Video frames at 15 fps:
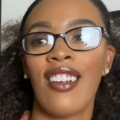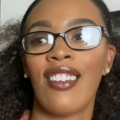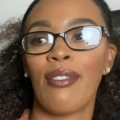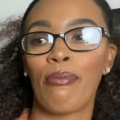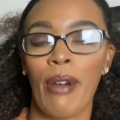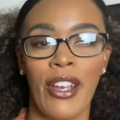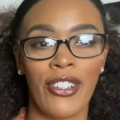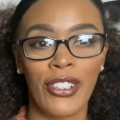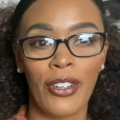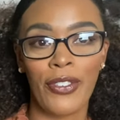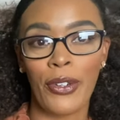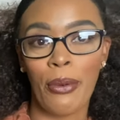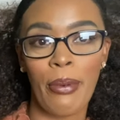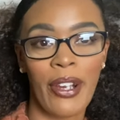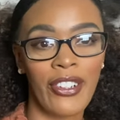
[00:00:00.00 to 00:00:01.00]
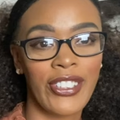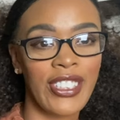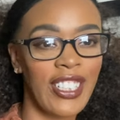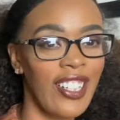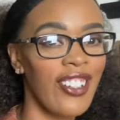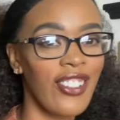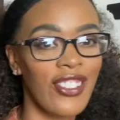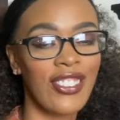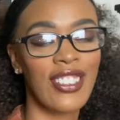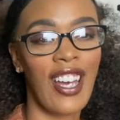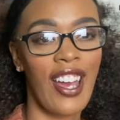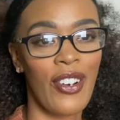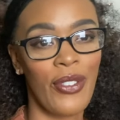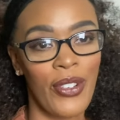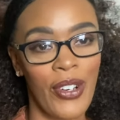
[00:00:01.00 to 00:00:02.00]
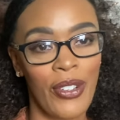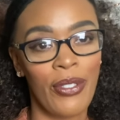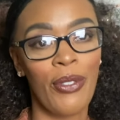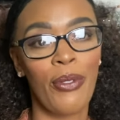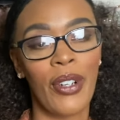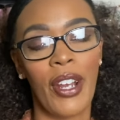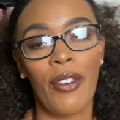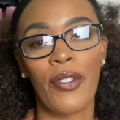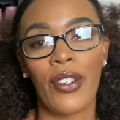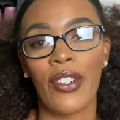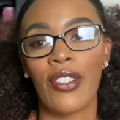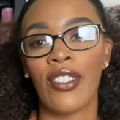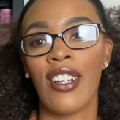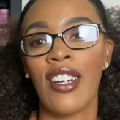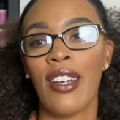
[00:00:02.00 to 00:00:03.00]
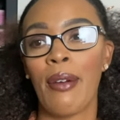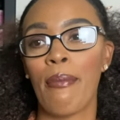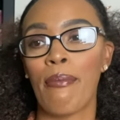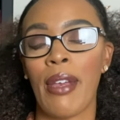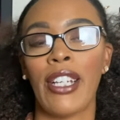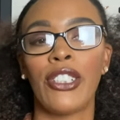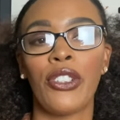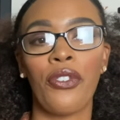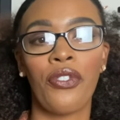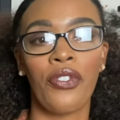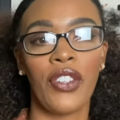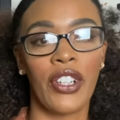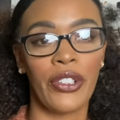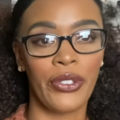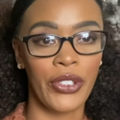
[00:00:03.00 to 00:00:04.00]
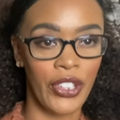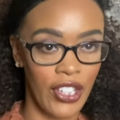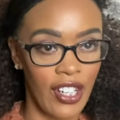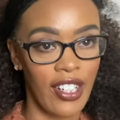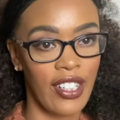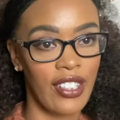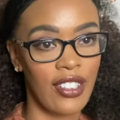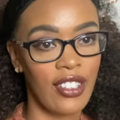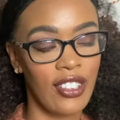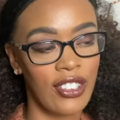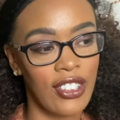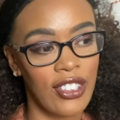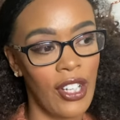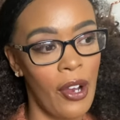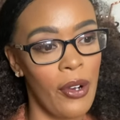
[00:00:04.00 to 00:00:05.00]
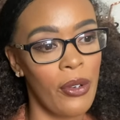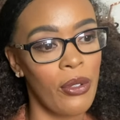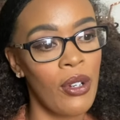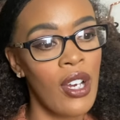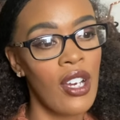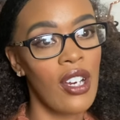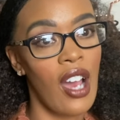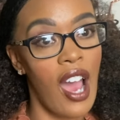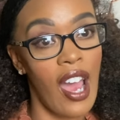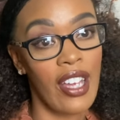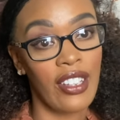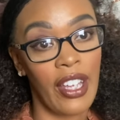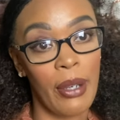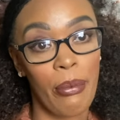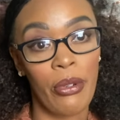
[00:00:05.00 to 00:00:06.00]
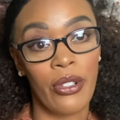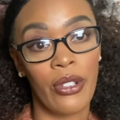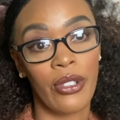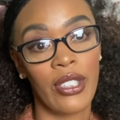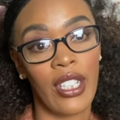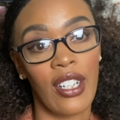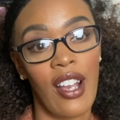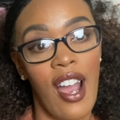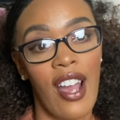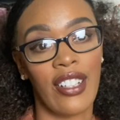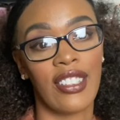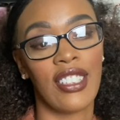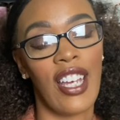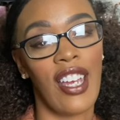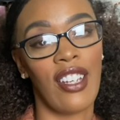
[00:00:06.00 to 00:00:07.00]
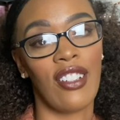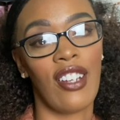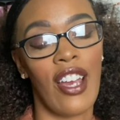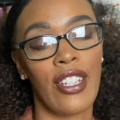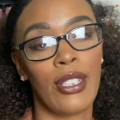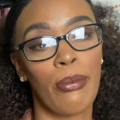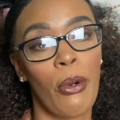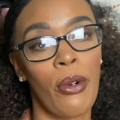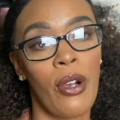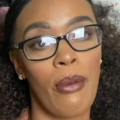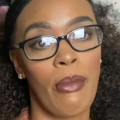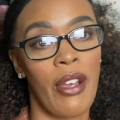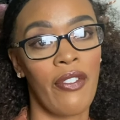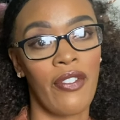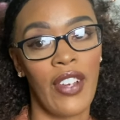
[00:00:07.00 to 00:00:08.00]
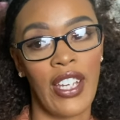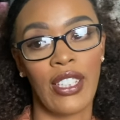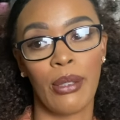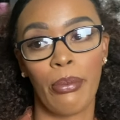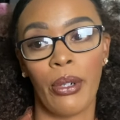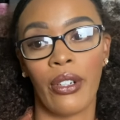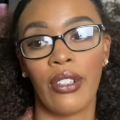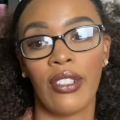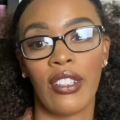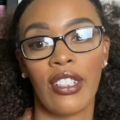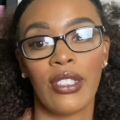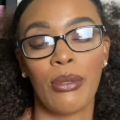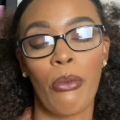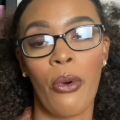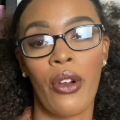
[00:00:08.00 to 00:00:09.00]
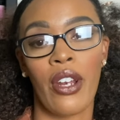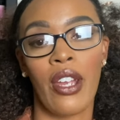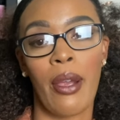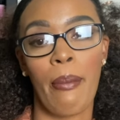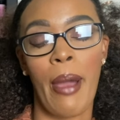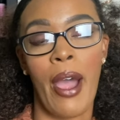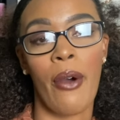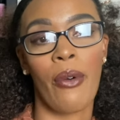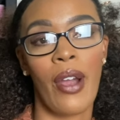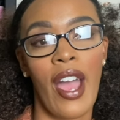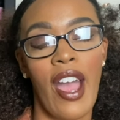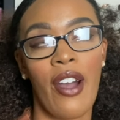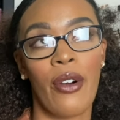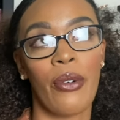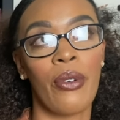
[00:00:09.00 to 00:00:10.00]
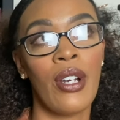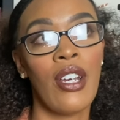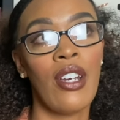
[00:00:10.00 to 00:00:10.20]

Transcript: Buy yourself a new pair of sneakers. I don't know, whatever makes you feel good. So I like producing content. I spoke on my Facebook this morning about how